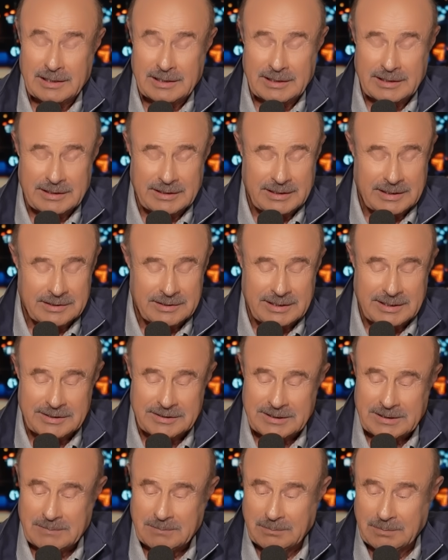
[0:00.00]
This
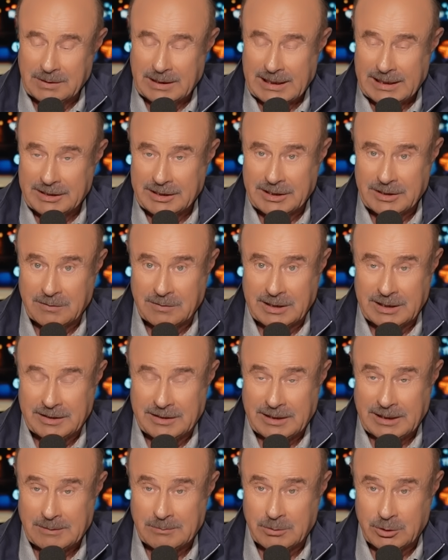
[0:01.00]
isn't bloody or
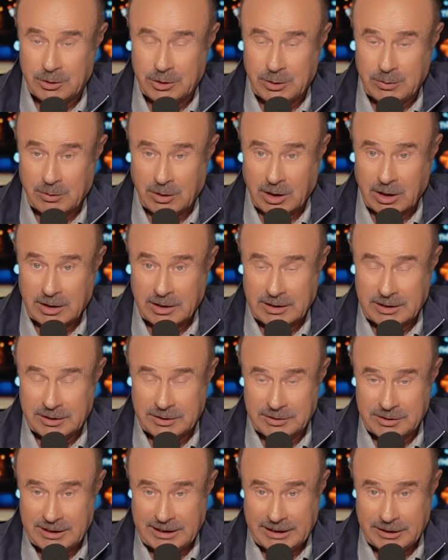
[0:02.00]
anything, but you are going to
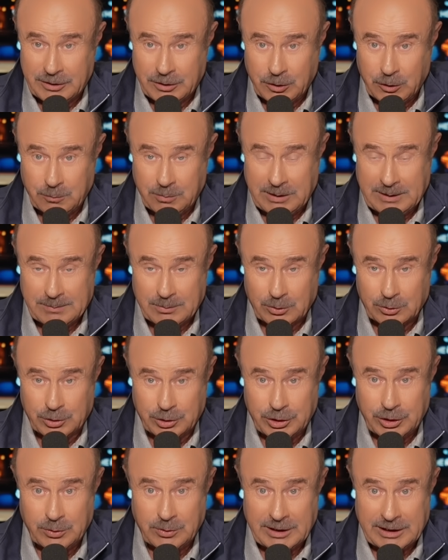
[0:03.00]
see 2 people
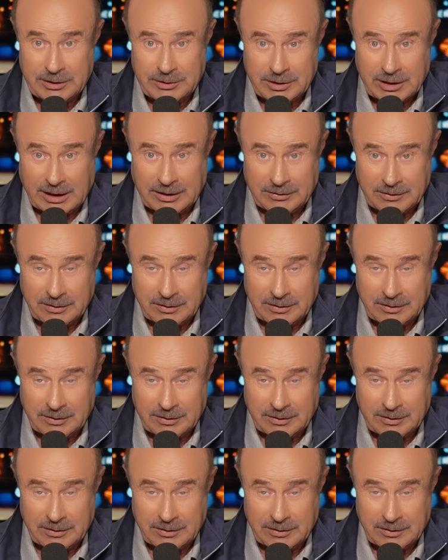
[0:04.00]
shoot each other